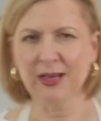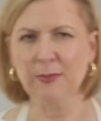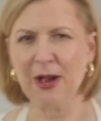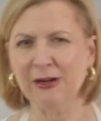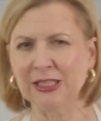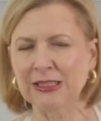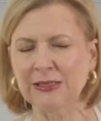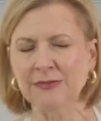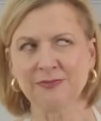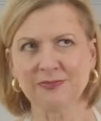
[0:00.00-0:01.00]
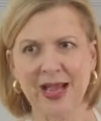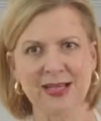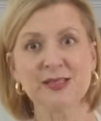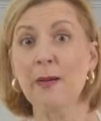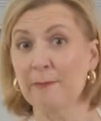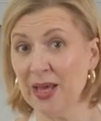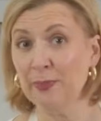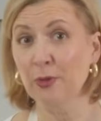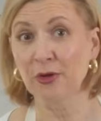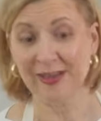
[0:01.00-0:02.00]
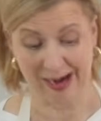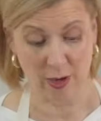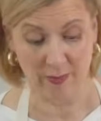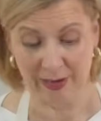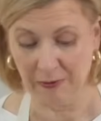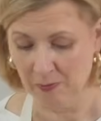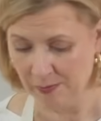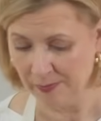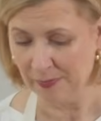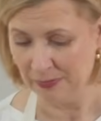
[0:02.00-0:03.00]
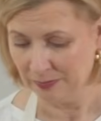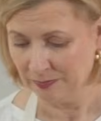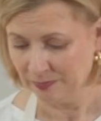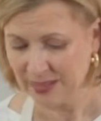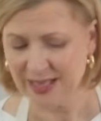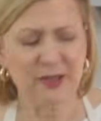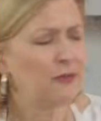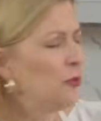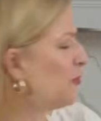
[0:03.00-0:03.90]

about it as maple caramel, as if you've